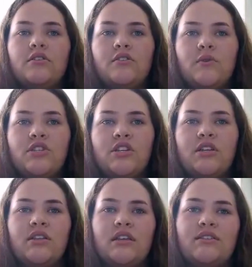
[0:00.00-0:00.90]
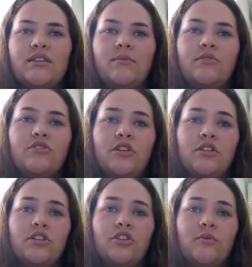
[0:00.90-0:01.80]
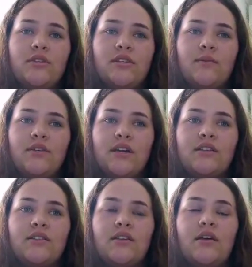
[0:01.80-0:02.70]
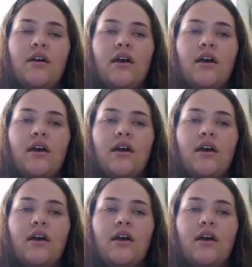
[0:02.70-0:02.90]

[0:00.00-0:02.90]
Switching this imagery to human subjects,